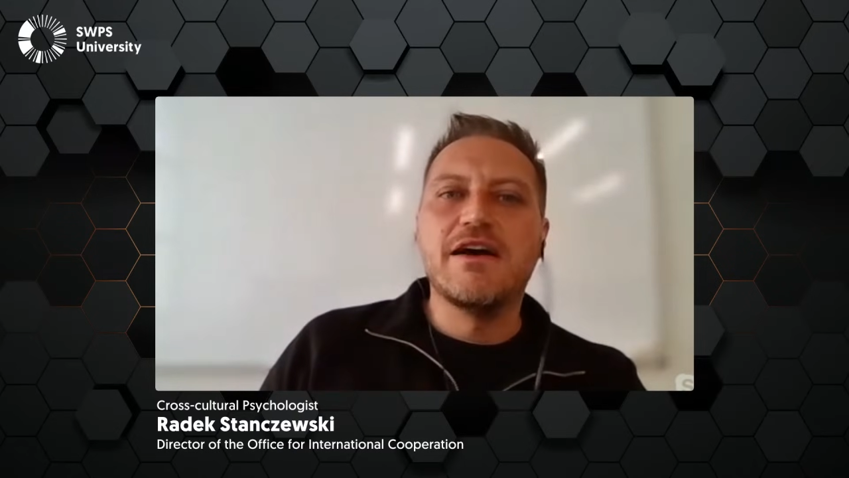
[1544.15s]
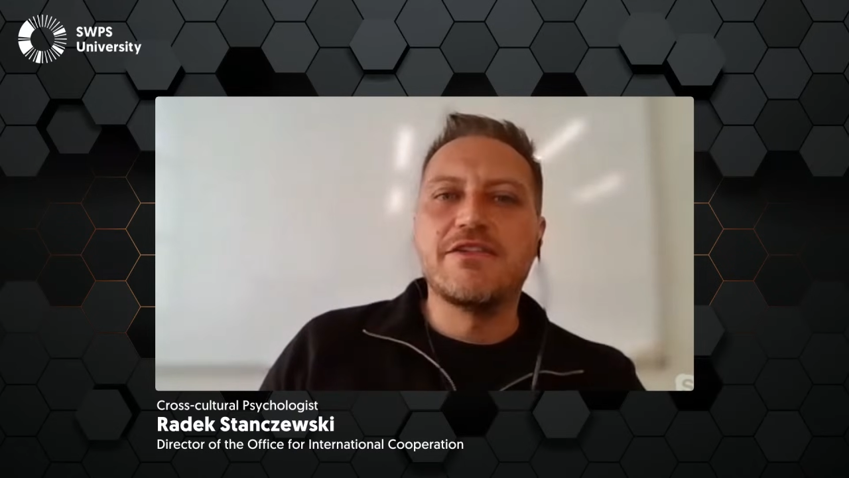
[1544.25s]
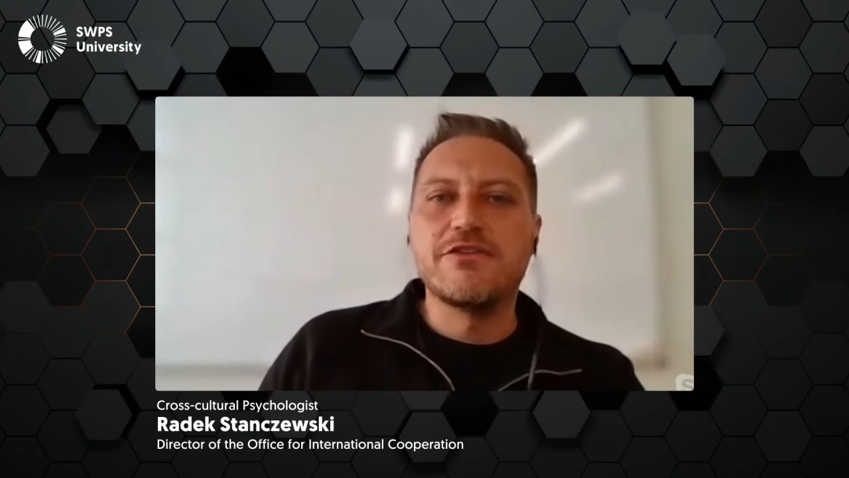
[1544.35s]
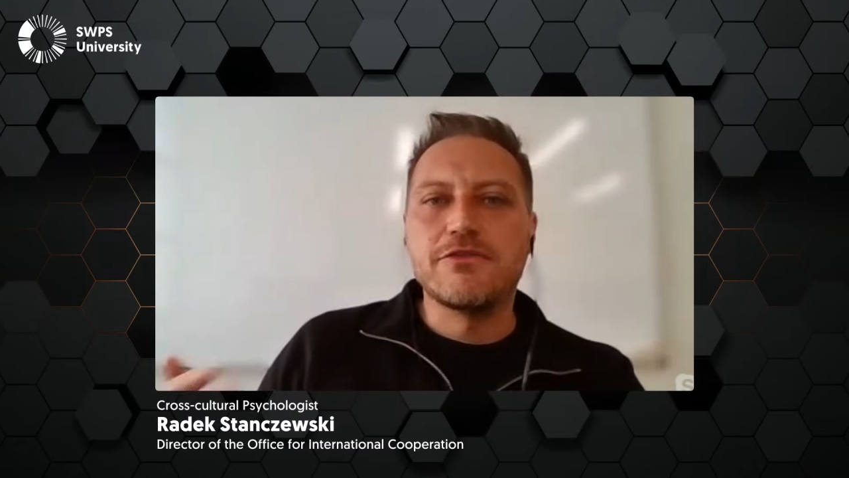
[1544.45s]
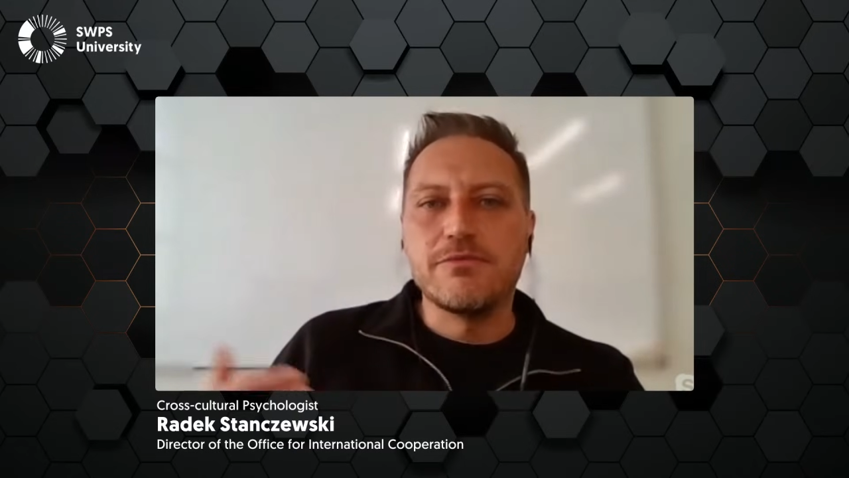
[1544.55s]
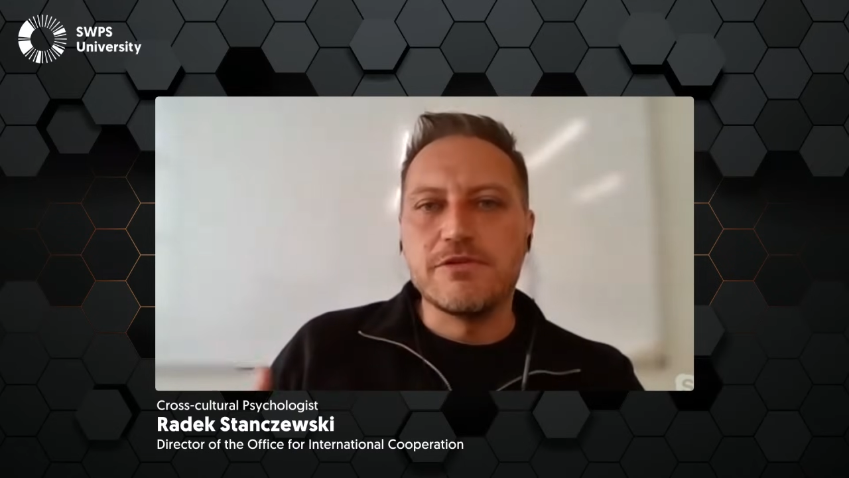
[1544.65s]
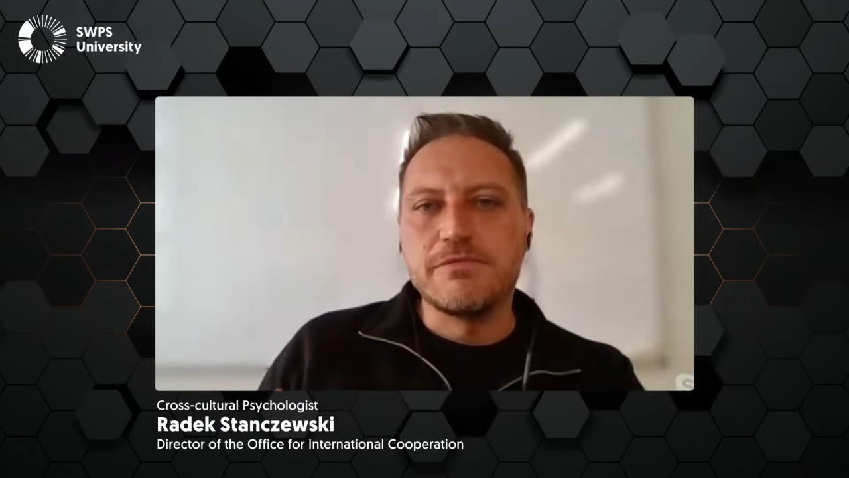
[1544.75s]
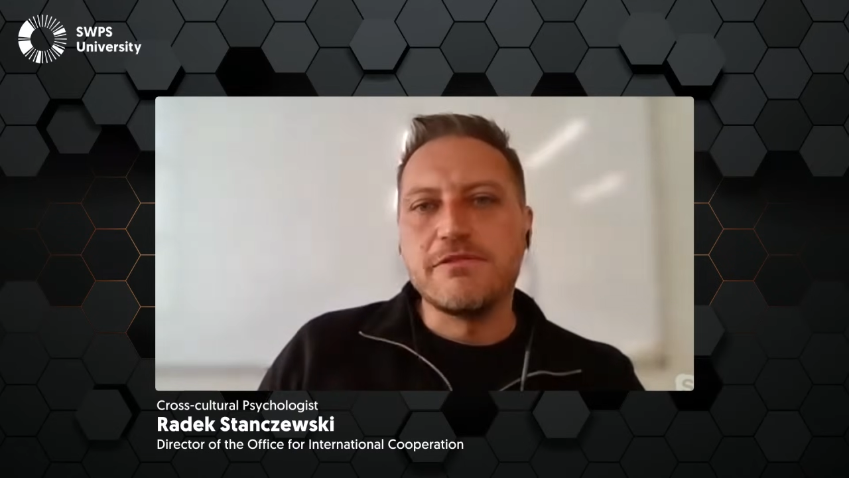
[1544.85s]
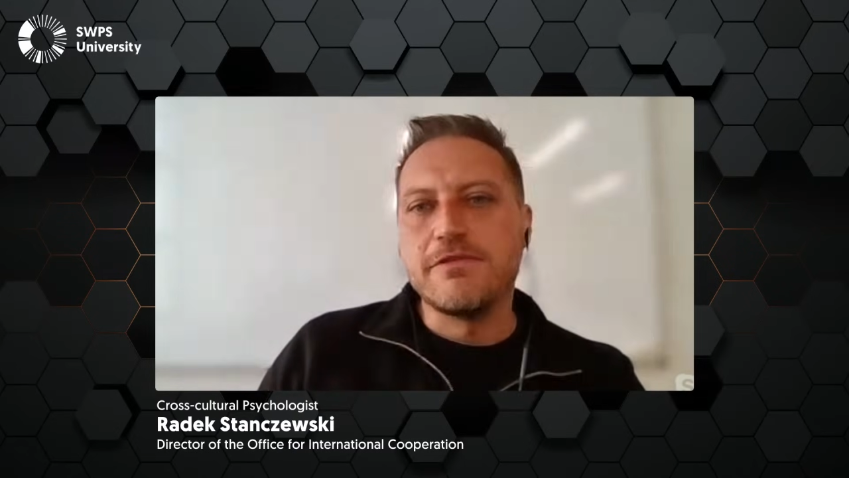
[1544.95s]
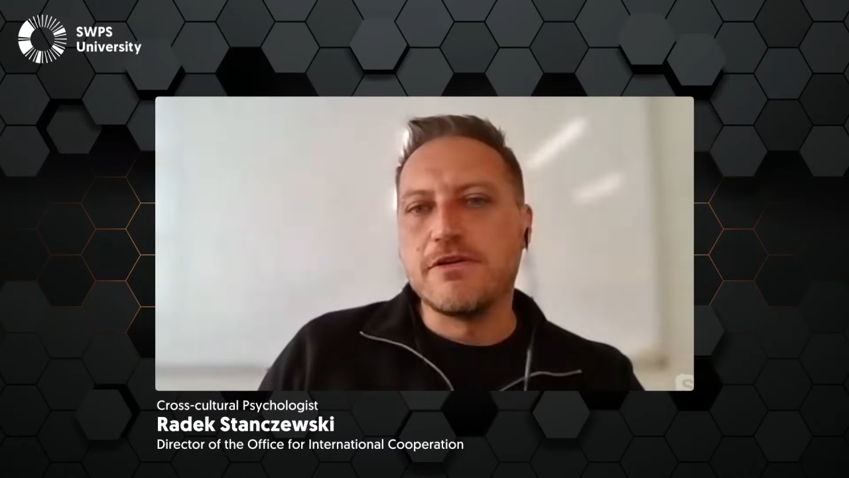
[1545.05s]
Others will
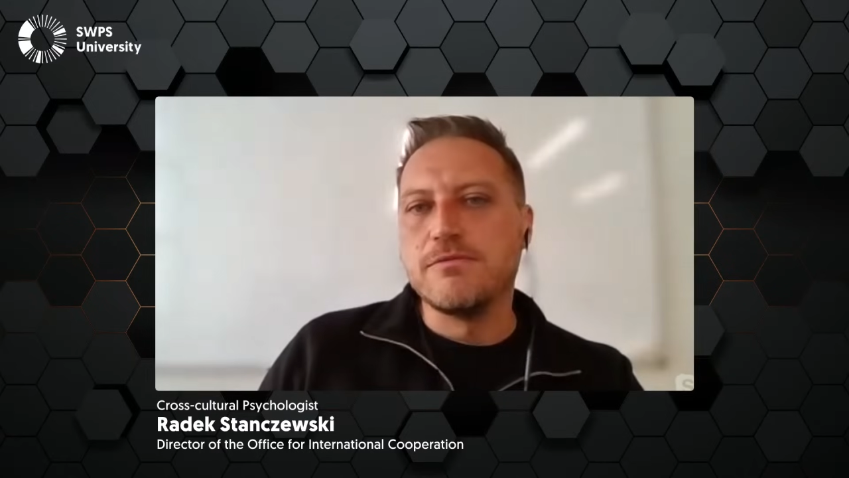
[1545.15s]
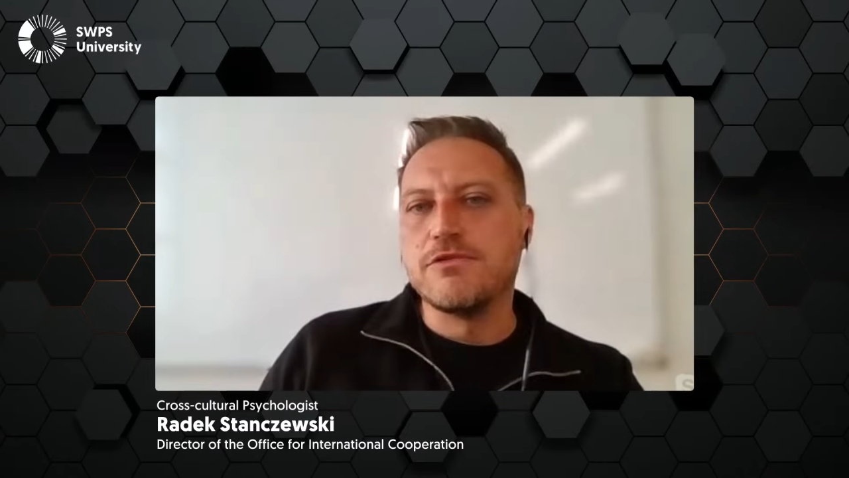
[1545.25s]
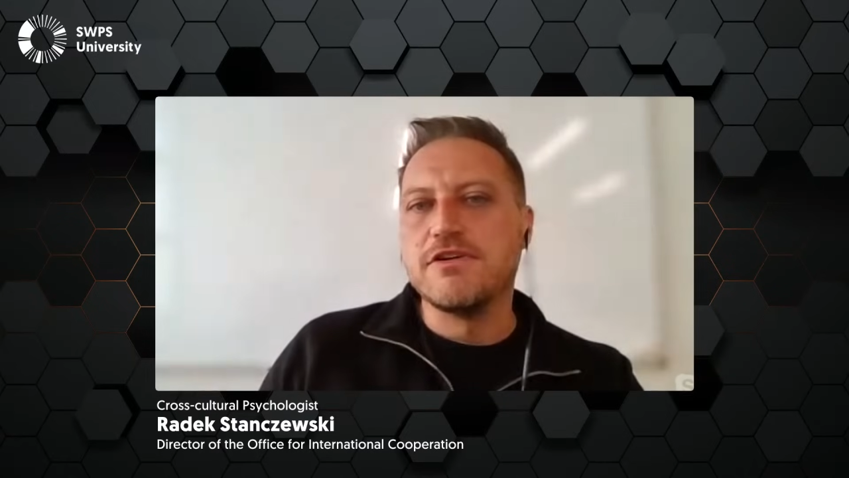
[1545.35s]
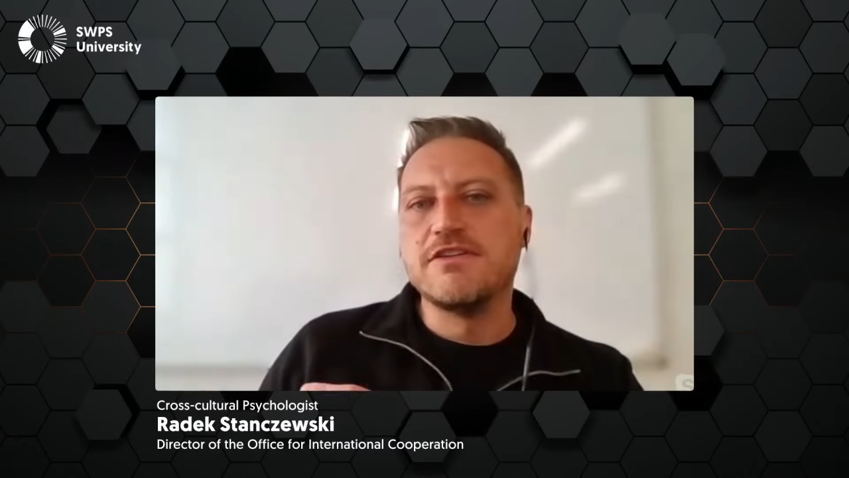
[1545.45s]
prefer more